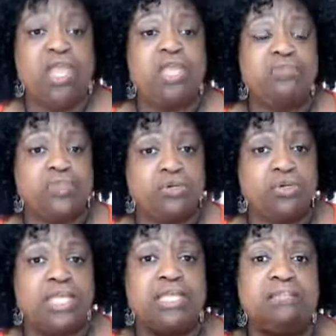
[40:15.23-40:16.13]
If you're
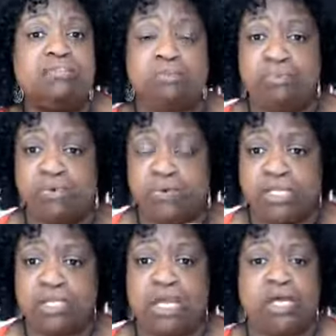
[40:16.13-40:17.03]
in the
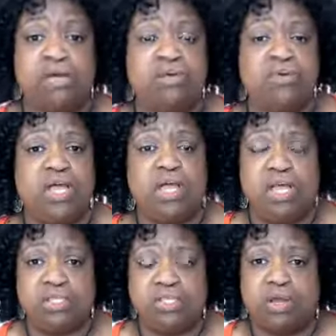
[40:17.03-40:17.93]
point of,
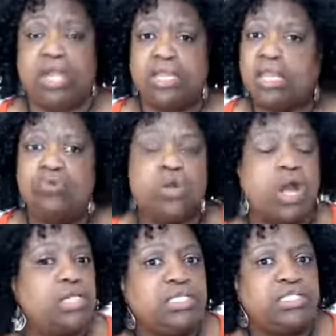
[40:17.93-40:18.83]
and we're
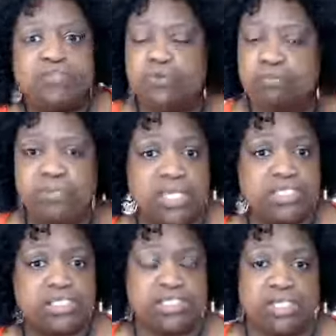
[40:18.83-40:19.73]
all in different
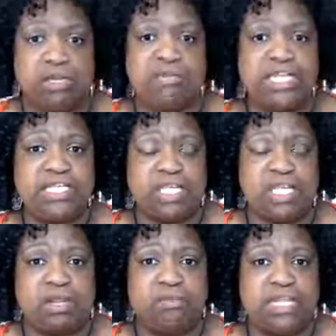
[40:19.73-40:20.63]
places in our
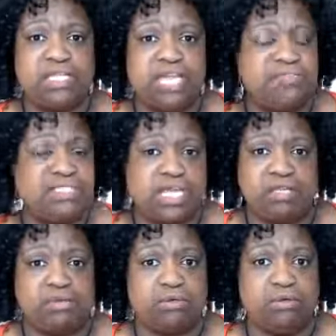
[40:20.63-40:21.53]
money life
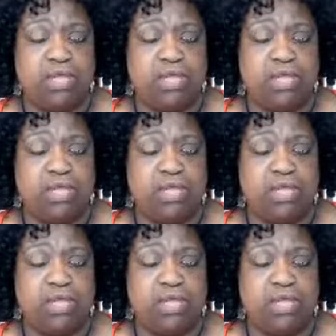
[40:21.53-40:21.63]
cycle.